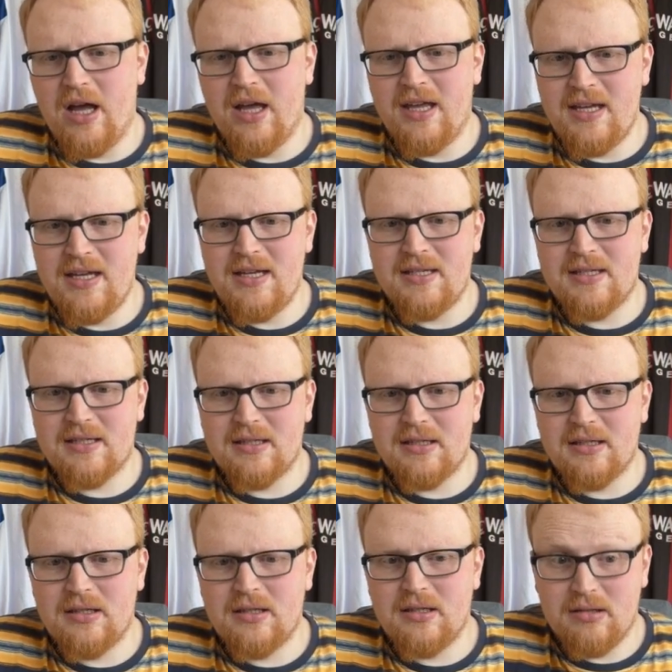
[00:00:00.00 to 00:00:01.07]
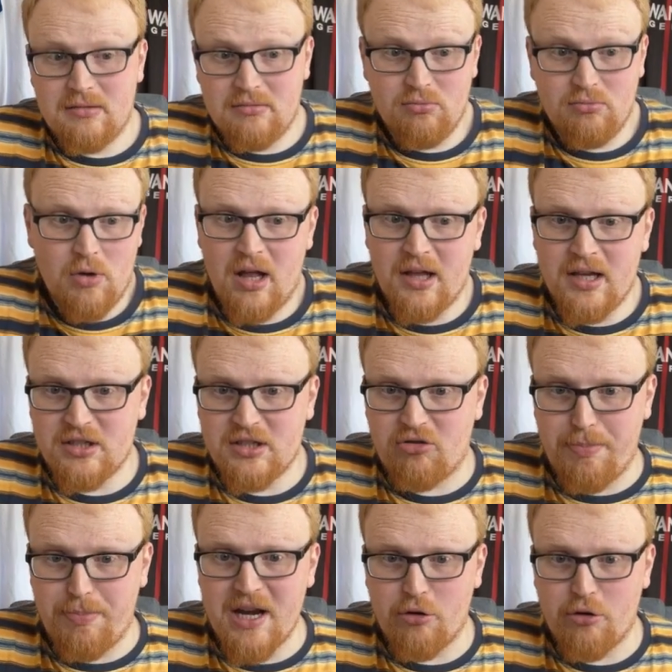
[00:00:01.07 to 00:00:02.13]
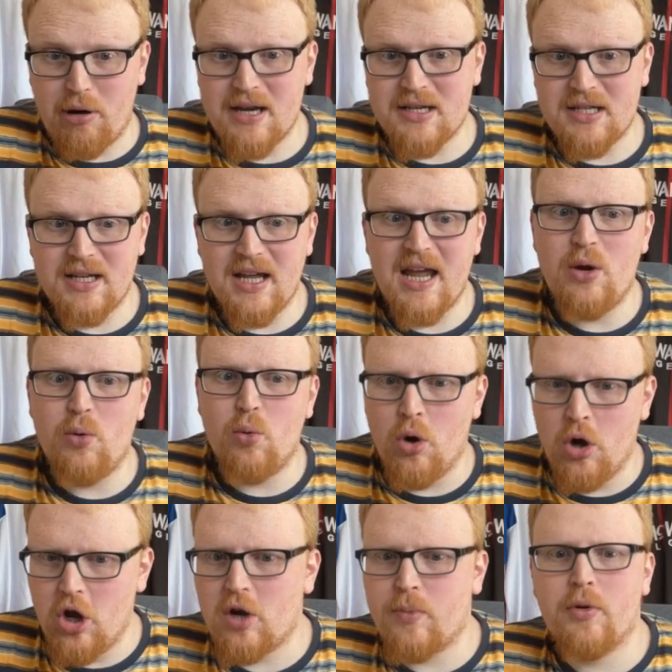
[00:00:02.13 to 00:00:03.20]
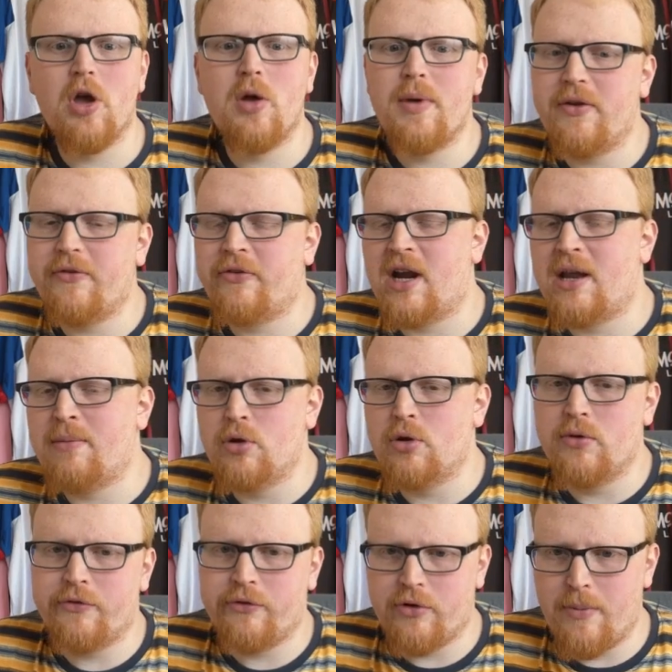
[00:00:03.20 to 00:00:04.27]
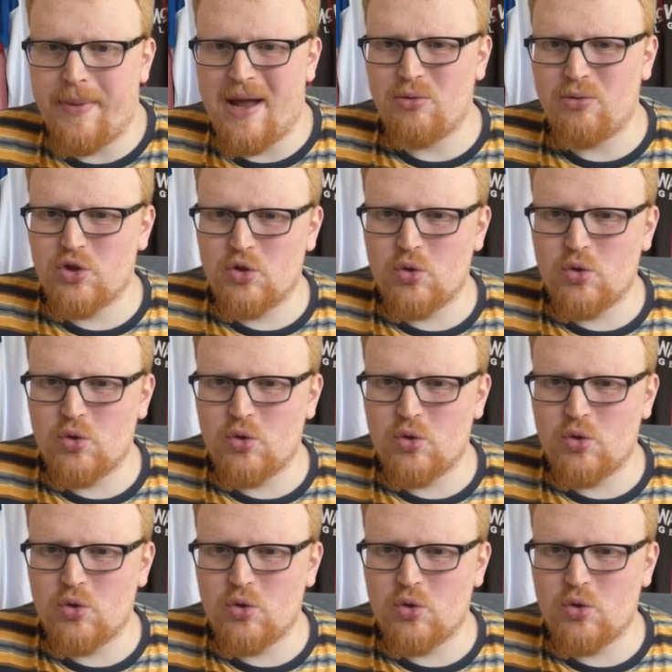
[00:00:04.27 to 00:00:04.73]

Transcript: He's well, he's been granted a work permit for a move for about